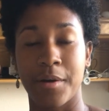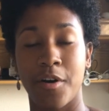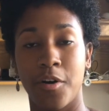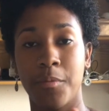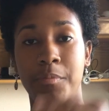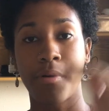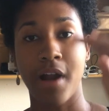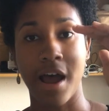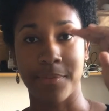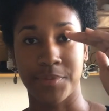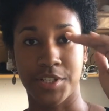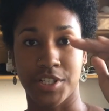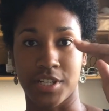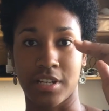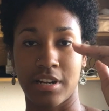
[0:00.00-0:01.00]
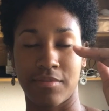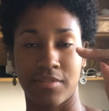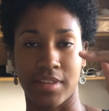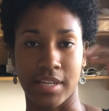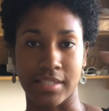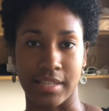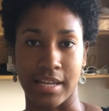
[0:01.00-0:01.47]
a whole prep sheet of
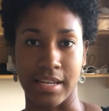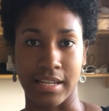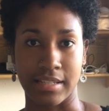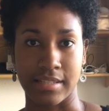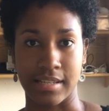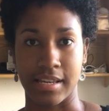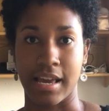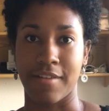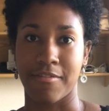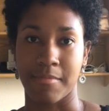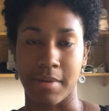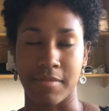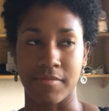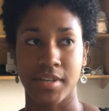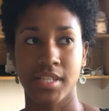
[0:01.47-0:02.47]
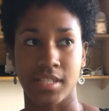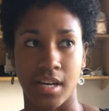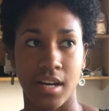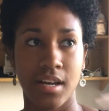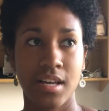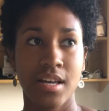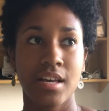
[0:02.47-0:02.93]
things I needed to get for my
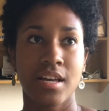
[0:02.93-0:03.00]
visa.